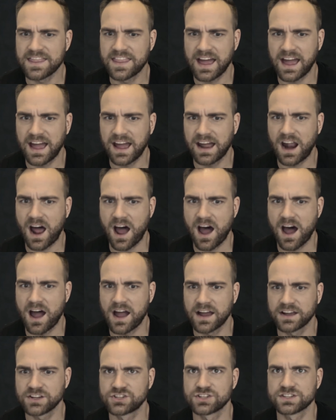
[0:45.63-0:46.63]
that
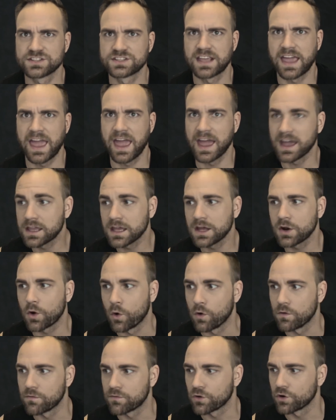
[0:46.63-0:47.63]
I just can't get
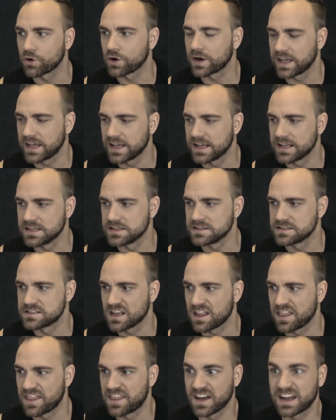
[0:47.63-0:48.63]
over is
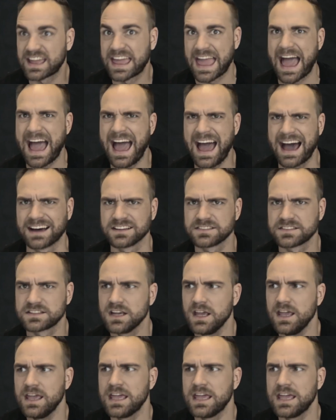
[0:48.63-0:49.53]
the cast.